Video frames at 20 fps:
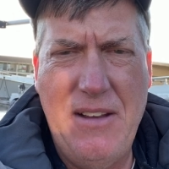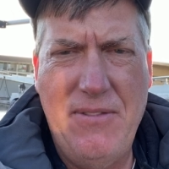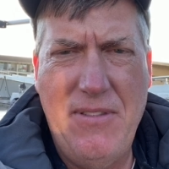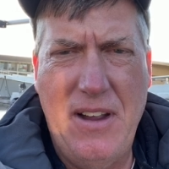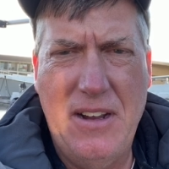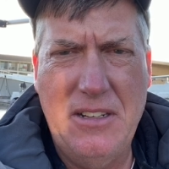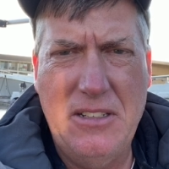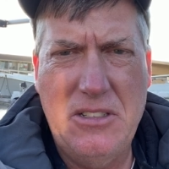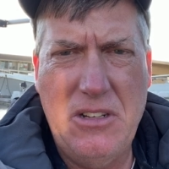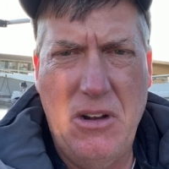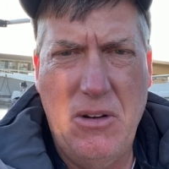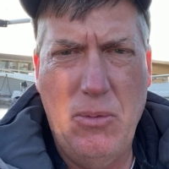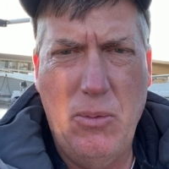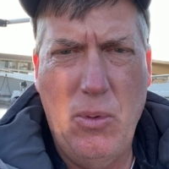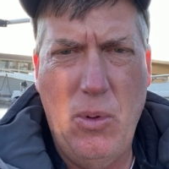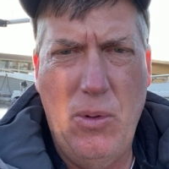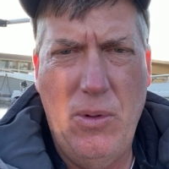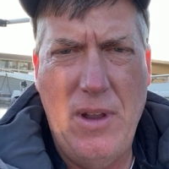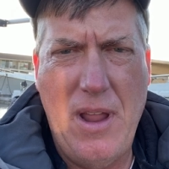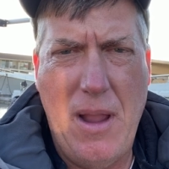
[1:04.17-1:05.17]
finally started
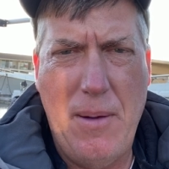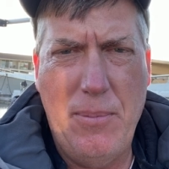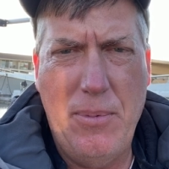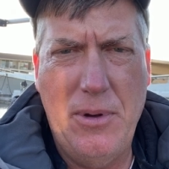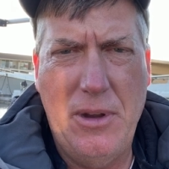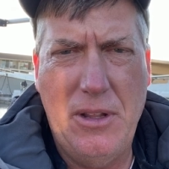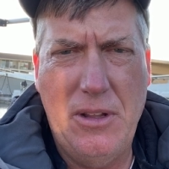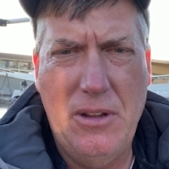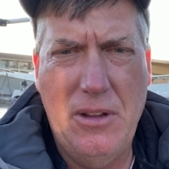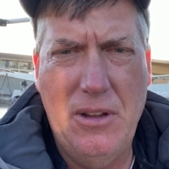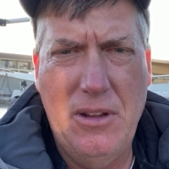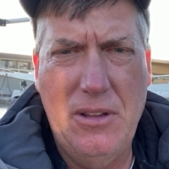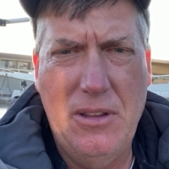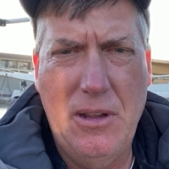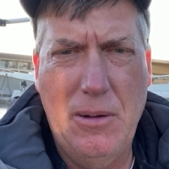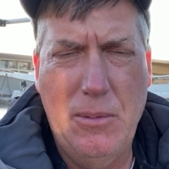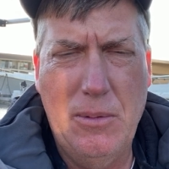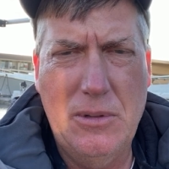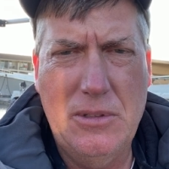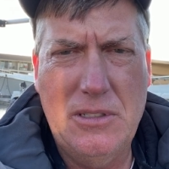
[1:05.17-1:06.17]
rolling out pretty good.
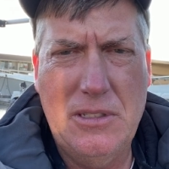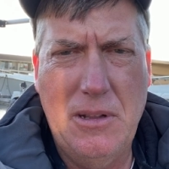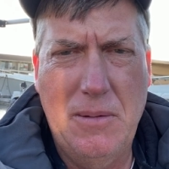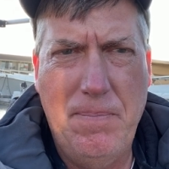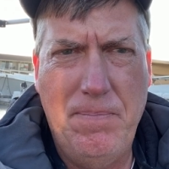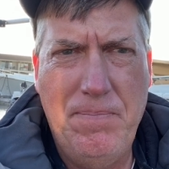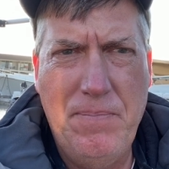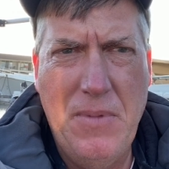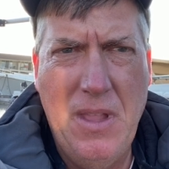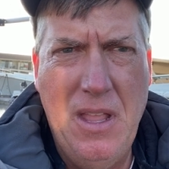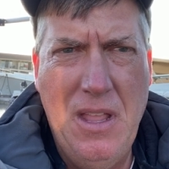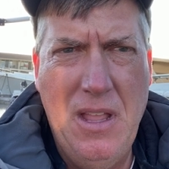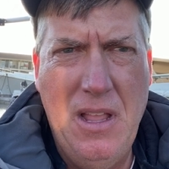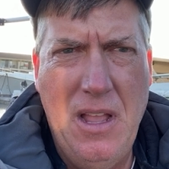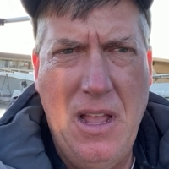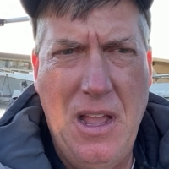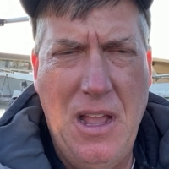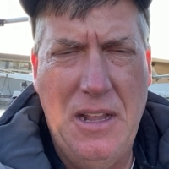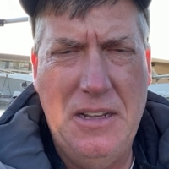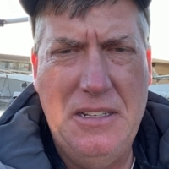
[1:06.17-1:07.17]
There was some
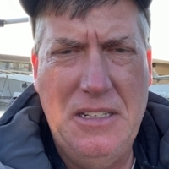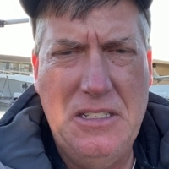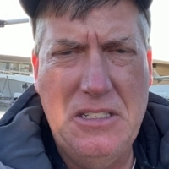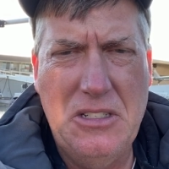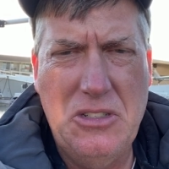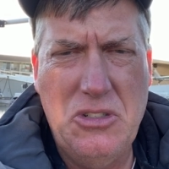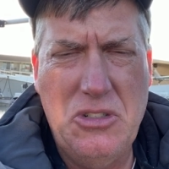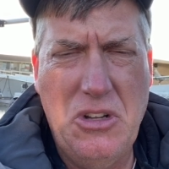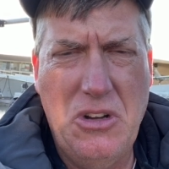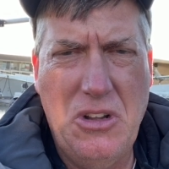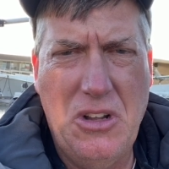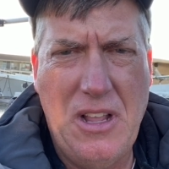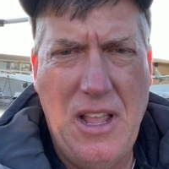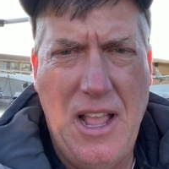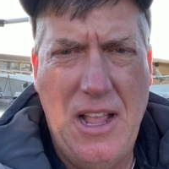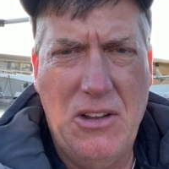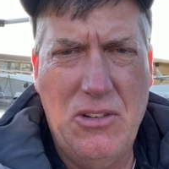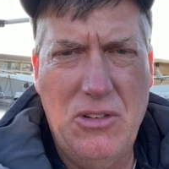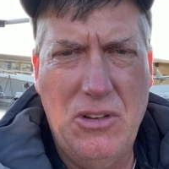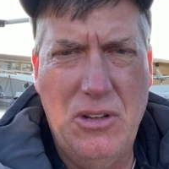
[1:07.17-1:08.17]
decent Chinook
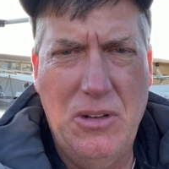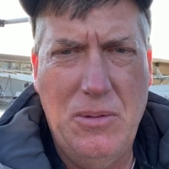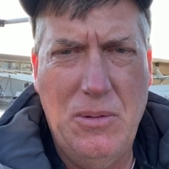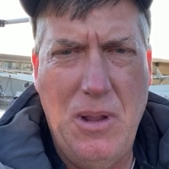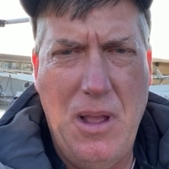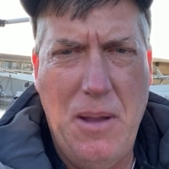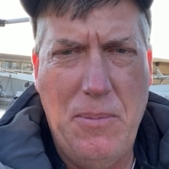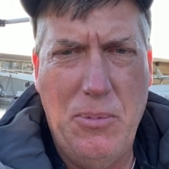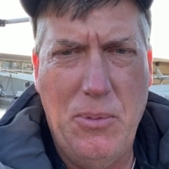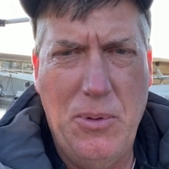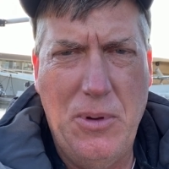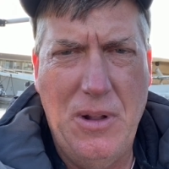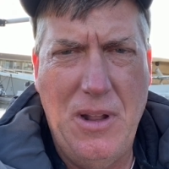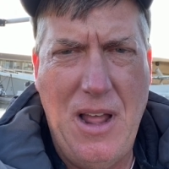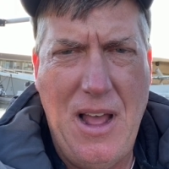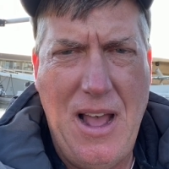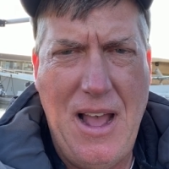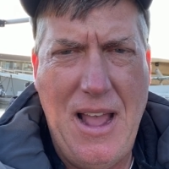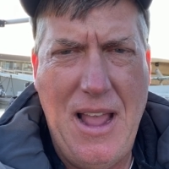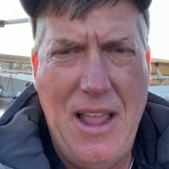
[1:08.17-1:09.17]
action up real
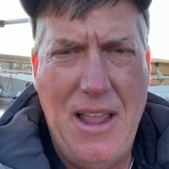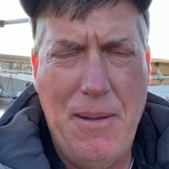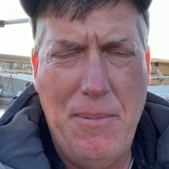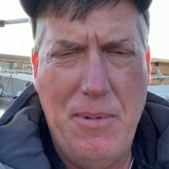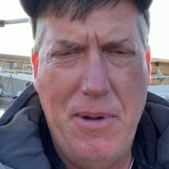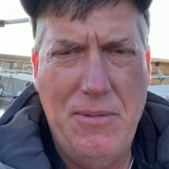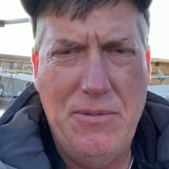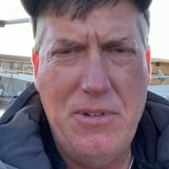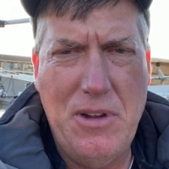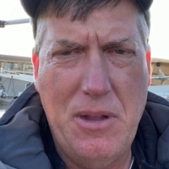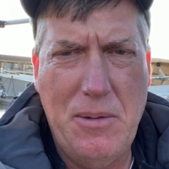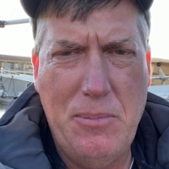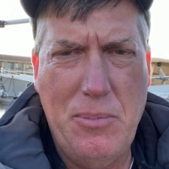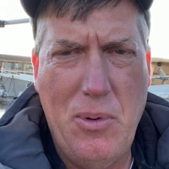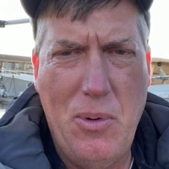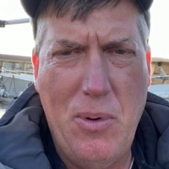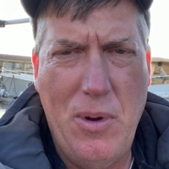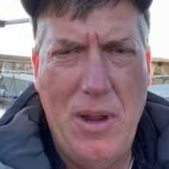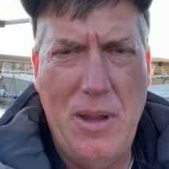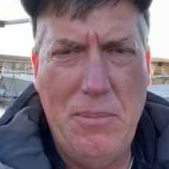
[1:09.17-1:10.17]
high above Tongue
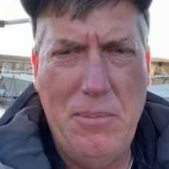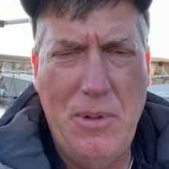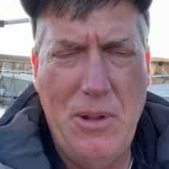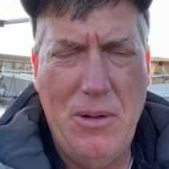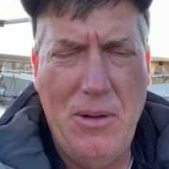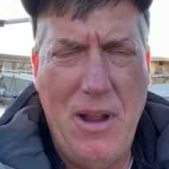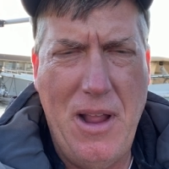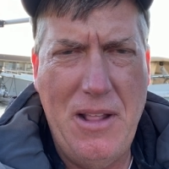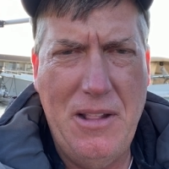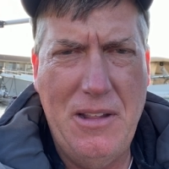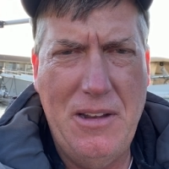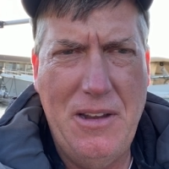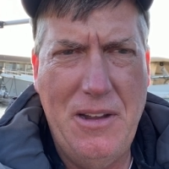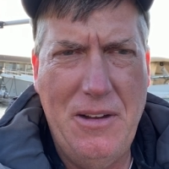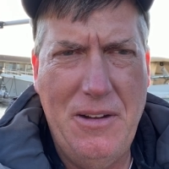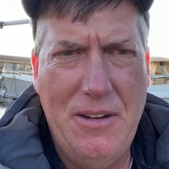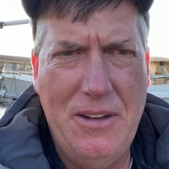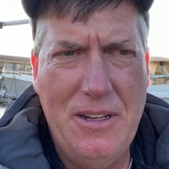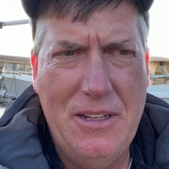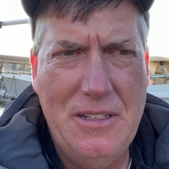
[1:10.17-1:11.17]
Point, Miller Island
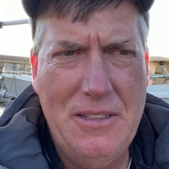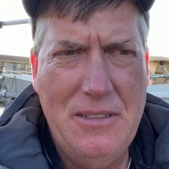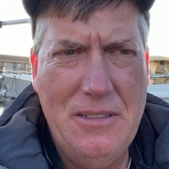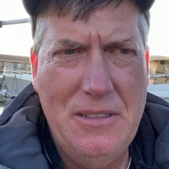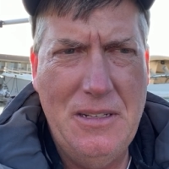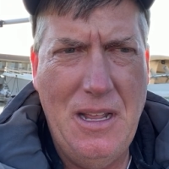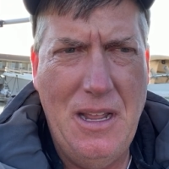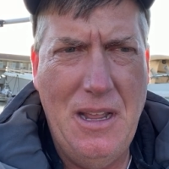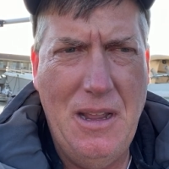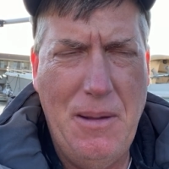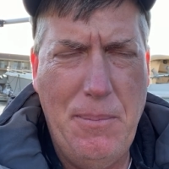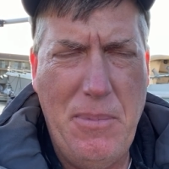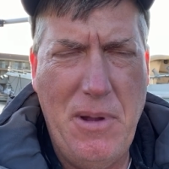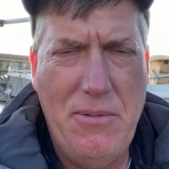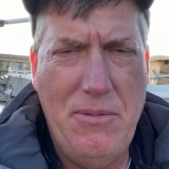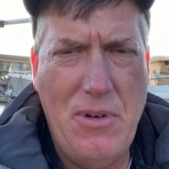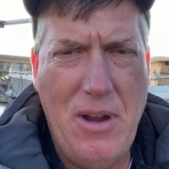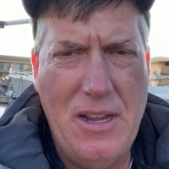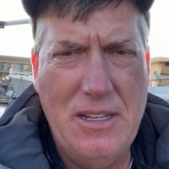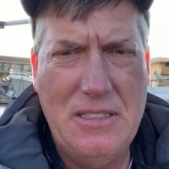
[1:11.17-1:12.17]
area, above
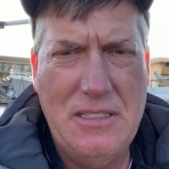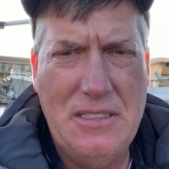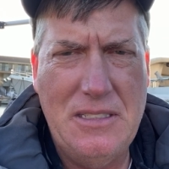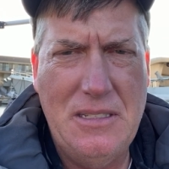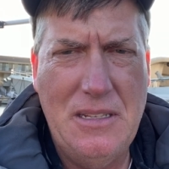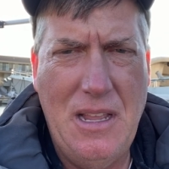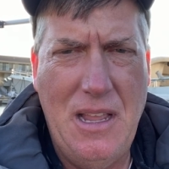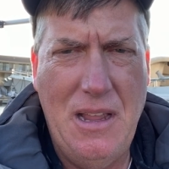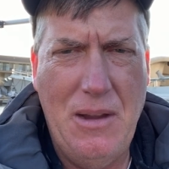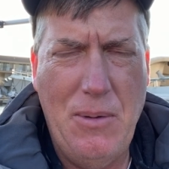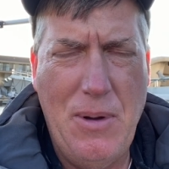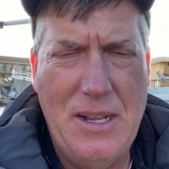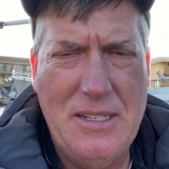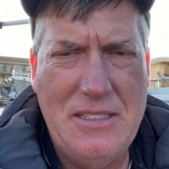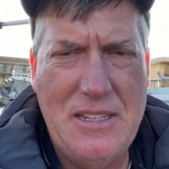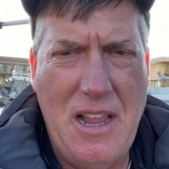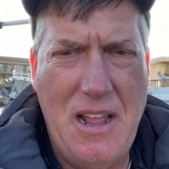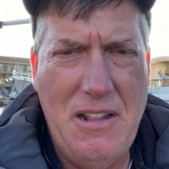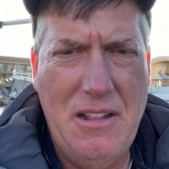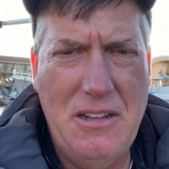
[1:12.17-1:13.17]
Rice
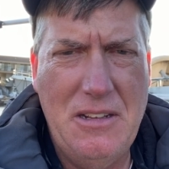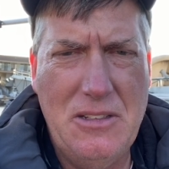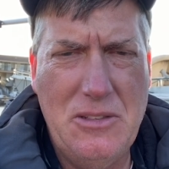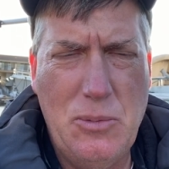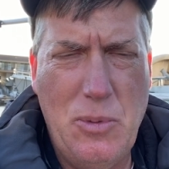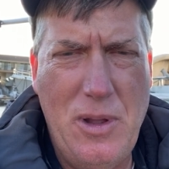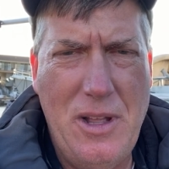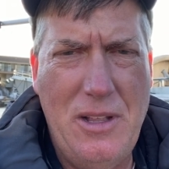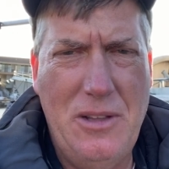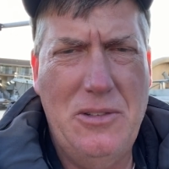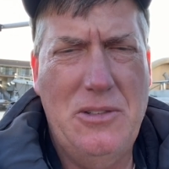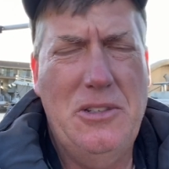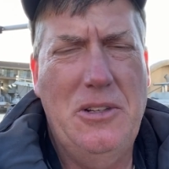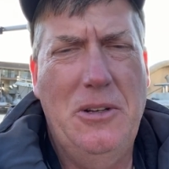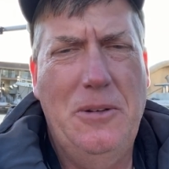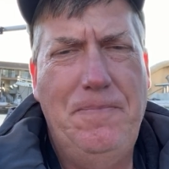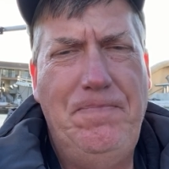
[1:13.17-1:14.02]
Island as well. So